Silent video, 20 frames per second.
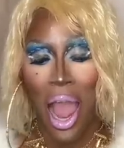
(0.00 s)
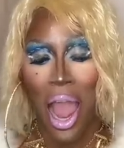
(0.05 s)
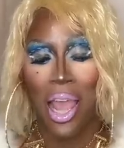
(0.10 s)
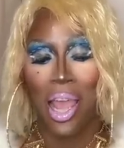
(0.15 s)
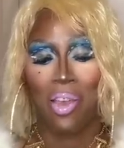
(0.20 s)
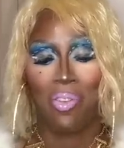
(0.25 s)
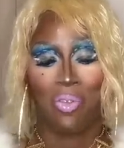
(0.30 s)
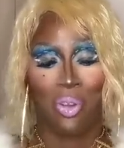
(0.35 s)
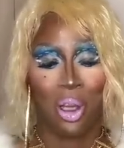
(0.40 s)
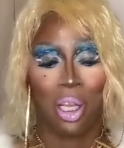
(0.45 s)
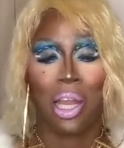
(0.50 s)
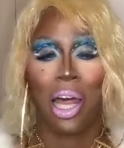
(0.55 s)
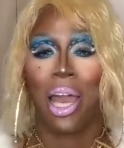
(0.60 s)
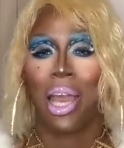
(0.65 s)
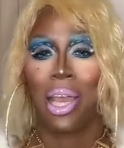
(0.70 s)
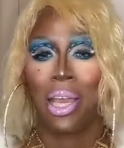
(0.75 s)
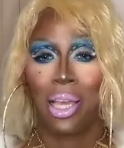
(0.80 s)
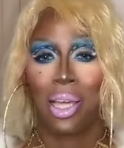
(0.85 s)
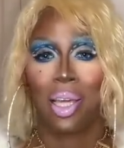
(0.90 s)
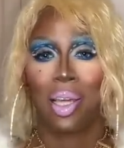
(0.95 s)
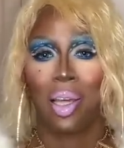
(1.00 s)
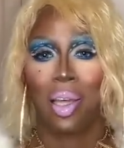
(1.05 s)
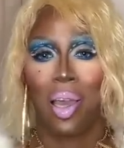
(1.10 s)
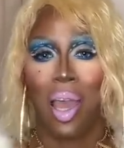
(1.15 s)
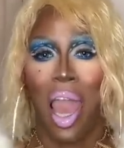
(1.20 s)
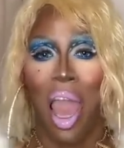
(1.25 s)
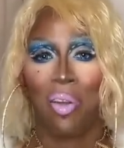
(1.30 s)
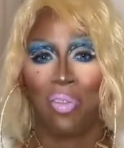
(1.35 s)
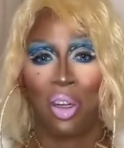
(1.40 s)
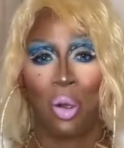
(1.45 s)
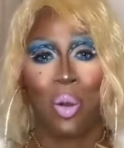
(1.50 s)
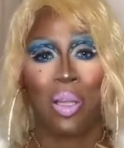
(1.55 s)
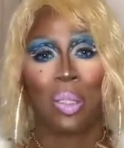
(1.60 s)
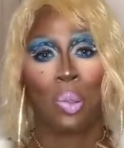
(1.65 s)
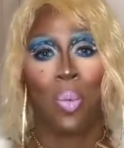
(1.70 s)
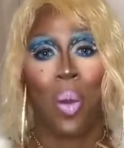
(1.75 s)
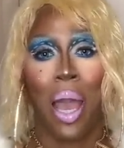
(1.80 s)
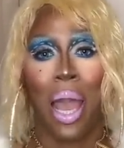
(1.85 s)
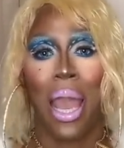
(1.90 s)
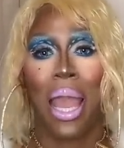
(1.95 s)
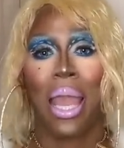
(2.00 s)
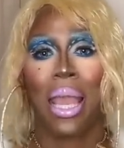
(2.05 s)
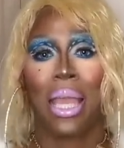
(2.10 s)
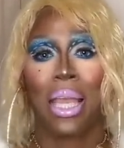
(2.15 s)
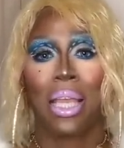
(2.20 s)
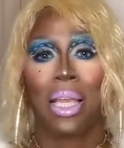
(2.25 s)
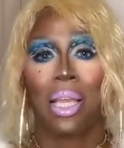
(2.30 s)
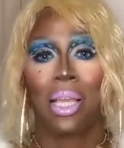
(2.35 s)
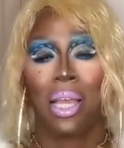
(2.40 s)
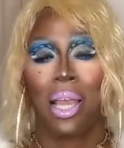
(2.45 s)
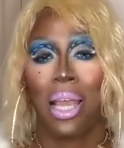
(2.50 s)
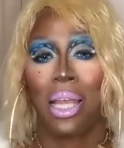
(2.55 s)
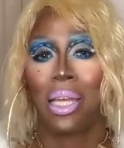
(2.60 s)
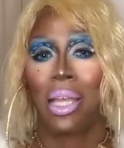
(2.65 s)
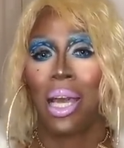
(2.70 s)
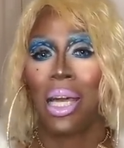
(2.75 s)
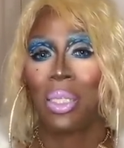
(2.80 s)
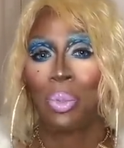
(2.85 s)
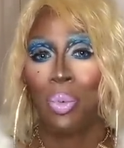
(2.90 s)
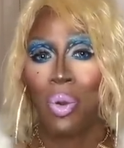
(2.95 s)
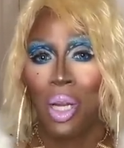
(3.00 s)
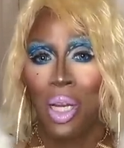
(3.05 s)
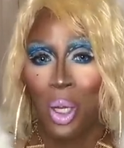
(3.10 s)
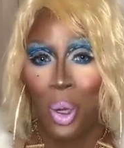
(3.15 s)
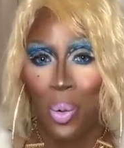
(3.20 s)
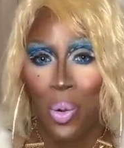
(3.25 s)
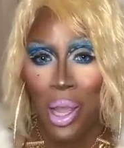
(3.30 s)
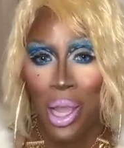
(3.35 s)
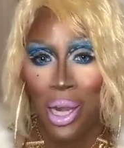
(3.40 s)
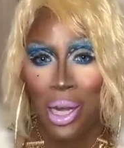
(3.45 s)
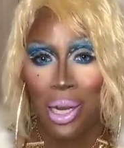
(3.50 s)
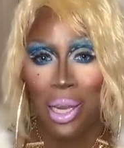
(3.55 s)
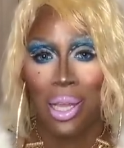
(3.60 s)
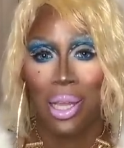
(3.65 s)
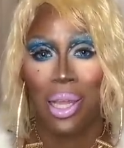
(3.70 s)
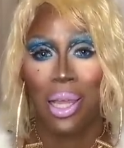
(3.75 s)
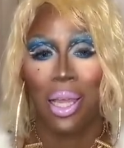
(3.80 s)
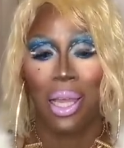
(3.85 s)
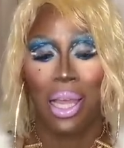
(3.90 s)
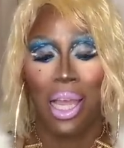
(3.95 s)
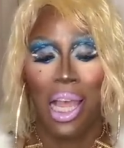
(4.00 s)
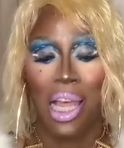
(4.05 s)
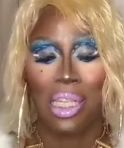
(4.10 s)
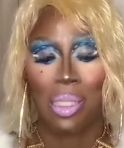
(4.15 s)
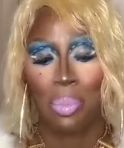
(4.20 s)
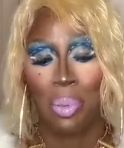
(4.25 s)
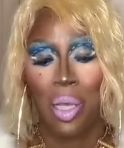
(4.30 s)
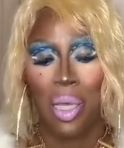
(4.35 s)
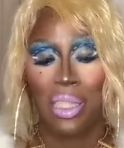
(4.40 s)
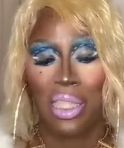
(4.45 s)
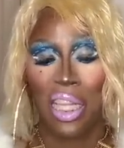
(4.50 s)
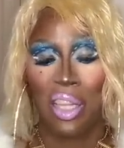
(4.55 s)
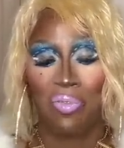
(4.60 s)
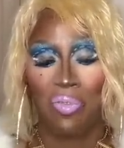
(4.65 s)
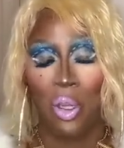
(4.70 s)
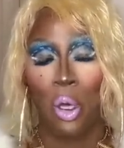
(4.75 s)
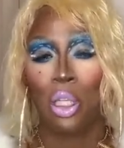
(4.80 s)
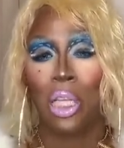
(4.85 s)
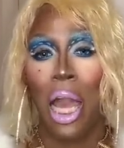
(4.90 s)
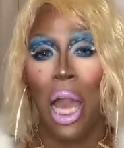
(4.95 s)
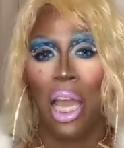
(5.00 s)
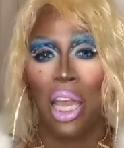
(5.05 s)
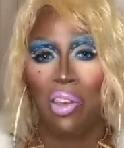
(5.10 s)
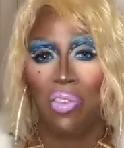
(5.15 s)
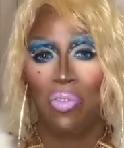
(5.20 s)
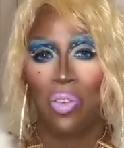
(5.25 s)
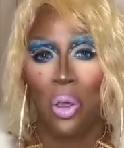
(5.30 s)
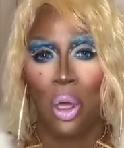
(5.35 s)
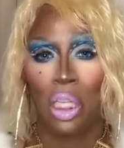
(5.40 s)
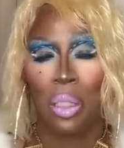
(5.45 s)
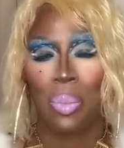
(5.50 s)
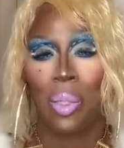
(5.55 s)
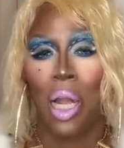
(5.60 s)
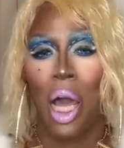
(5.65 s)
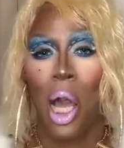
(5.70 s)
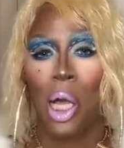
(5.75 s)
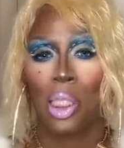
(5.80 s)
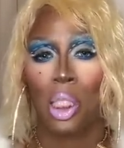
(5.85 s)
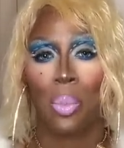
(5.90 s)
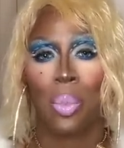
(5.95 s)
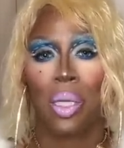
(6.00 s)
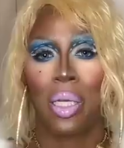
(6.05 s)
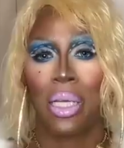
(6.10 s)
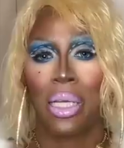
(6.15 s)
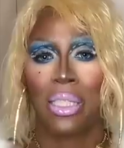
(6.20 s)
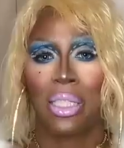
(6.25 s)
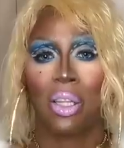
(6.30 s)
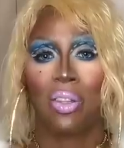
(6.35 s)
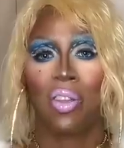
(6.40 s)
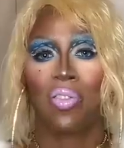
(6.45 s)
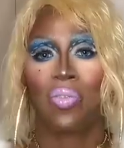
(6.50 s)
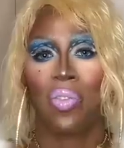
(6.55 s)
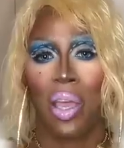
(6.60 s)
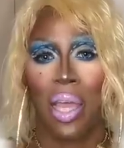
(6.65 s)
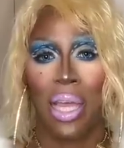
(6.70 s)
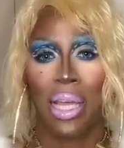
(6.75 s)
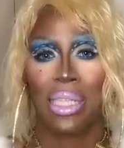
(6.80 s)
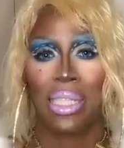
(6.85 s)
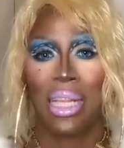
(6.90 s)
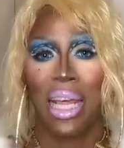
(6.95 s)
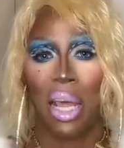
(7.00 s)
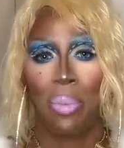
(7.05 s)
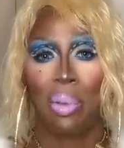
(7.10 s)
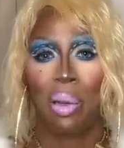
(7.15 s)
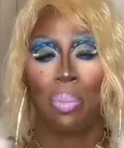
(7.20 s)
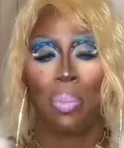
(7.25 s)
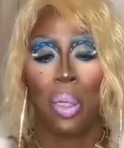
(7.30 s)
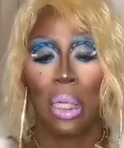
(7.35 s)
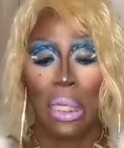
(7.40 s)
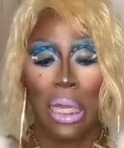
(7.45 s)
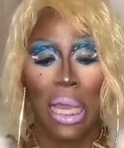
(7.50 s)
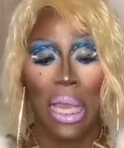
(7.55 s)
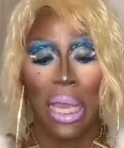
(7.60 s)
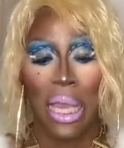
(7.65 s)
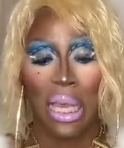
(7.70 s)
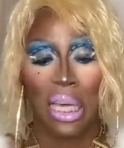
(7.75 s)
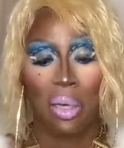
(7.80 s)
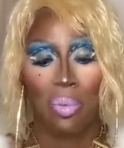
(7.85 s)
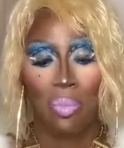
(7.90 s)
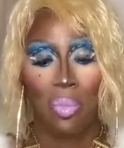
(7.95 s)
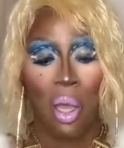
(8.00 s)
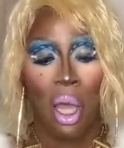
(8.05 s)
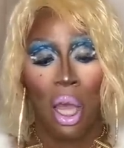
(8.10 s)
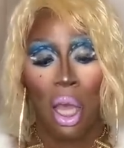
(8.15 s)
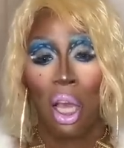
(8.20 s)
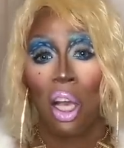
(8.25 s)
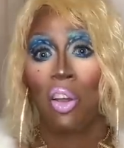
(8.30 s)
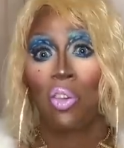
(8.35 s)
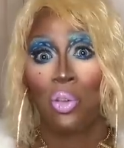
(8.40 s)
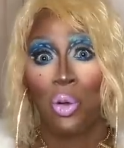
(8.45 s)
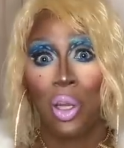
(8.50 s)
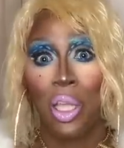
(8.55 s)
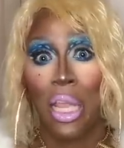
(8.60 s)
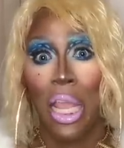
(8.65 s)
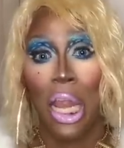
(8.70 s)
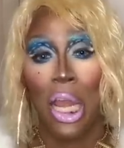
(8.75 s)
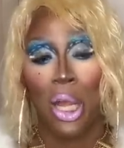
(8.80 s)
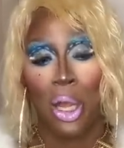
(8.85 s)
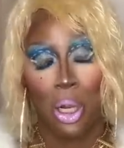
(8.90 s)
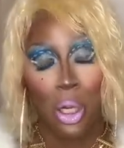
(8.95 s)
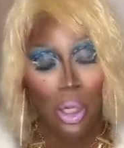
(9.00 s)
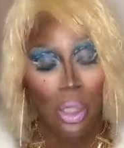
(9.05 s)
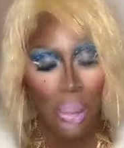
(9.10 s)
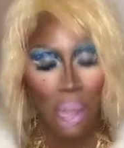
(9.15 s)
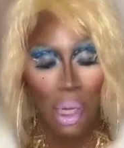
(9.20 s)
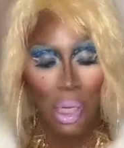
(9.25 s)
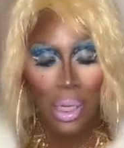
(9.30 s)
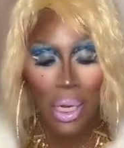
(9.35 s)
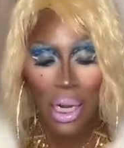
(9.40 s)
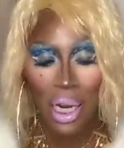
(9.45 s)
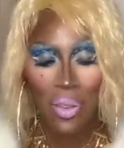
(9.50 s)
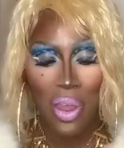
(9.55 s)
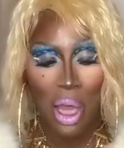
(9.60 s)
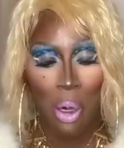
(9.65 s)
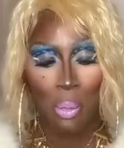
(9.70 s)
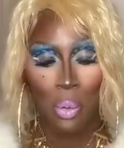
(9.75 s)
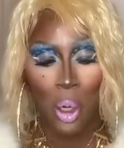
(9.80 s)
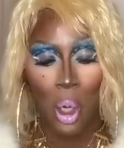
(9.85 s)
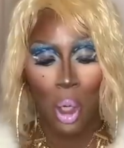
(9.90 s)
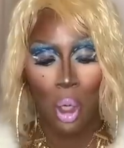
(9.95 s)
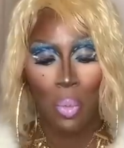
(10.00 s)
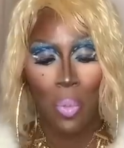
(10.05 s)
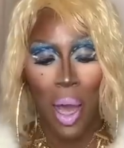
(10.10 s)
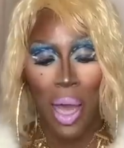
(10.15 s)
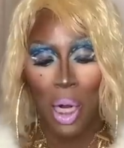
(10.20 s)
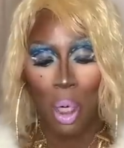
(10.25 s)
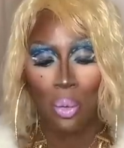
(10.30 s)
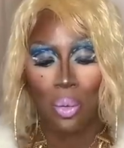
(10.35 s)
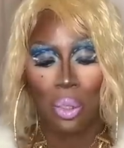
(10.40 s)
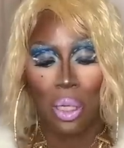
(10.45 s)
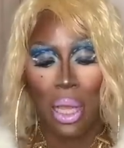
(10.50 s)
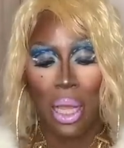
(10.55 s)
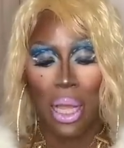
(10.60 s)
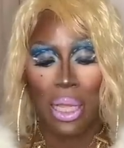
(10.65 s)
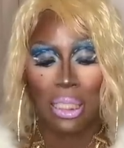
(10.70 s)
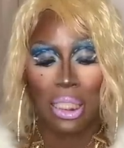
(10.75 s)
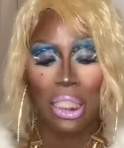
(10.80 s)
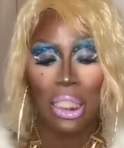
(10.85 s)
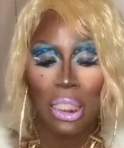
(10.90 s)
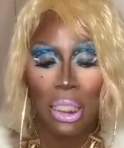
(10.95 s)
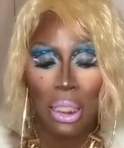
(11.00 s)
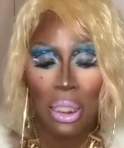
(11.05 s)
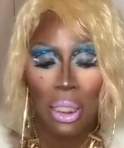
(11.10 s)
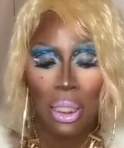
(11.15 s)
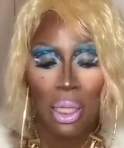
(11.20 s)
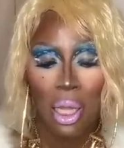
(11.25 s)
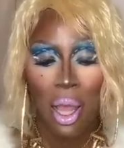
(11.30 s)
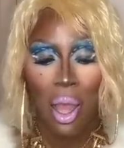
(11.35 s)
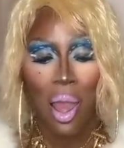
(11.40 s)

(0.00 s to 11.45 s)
I feel like half of the reason why he does want to quit is because he feels how he feels, but also because of the fans that have been bullying him for years. None of that role model, shh.